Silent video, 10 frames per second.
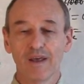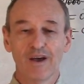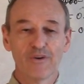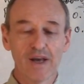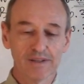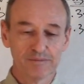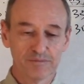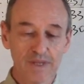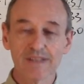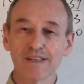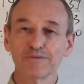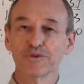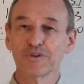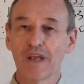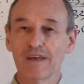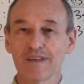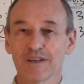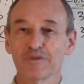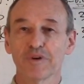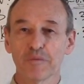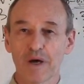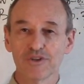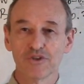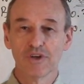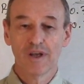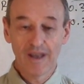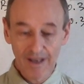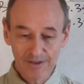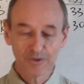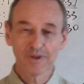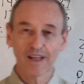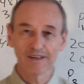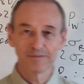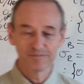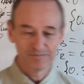Alright, that's it for today, thank you very much, and good luck!